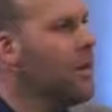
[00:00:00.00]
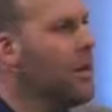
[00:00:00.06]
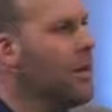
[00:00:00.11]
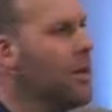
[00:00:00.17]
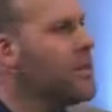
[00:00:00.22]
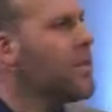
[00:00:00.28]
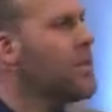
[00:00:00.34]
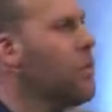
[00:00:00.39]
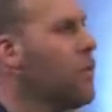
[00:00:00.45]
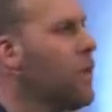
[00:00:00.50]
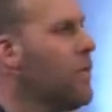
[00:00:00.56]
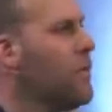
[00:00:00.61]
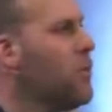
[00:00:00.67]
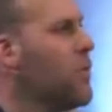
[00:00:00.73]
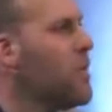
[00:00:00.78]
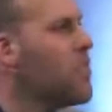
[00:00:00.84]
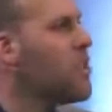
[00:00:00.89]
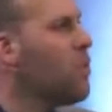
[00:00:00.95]
You see, we
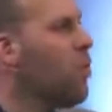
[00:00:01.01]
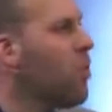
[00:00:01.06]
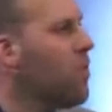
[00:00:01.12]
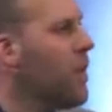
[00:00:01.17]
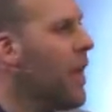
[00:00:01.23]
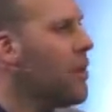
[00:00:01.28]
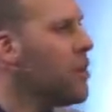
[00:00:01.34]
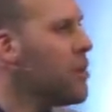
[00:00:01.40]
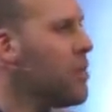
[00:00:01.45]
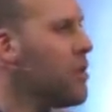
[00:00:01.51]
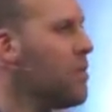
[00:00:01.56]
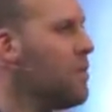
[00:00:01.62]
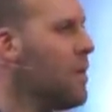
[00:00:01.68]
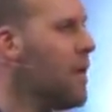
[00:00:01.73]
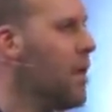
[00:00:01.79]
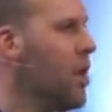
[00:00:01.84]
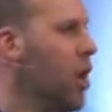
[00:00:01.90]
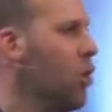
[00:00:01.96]
view insubordination to
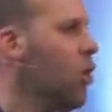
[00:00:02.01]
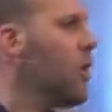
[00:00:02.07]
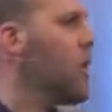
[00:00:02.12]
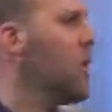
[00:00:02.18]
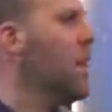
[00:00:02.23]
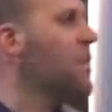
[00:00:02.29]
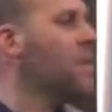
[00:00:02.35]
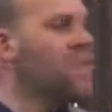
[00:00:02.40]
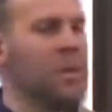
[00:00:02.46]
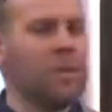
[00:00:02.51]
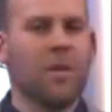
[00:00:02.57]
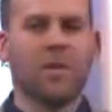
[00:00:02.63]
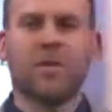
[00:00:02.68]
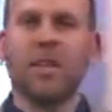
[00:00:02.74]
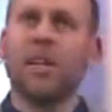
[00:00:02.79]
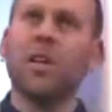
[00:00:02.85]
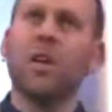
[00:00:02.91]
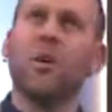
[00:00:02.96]
be looking up at someone
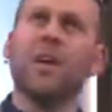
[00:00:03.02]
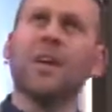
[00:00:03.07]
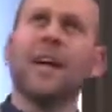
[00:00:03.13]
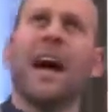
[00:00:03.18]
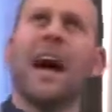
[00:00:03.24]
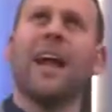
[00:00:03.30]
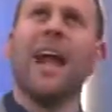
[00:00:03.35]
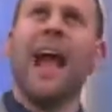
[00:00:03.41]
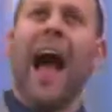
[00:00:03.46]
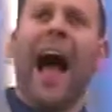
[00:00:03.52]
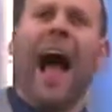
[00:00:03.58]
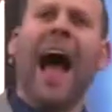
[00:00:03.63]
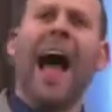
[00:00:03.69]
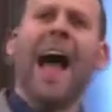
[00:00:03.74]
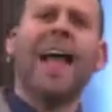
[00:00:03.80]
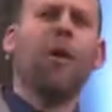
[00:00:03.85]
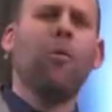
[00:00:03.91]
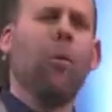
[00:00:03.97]
saying, You know what, God,
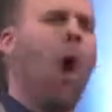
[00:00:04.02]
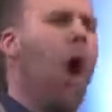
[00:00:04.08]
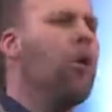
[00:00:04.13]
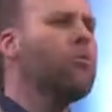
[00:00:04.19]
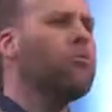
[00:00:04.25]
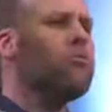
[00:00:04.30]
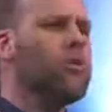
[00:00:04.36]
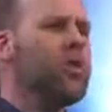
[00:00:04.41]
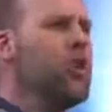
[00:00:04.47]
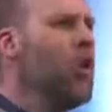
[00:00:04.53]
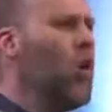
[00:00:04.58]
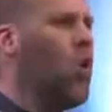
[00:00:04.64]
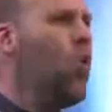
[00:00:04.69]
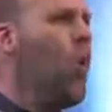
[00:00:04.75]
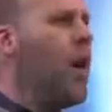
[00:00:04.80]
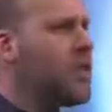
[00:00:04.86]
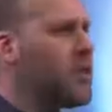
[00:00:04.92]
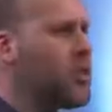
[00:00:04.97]
I won't do
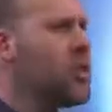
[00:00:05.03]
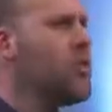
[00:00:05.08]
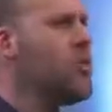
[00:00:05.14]
what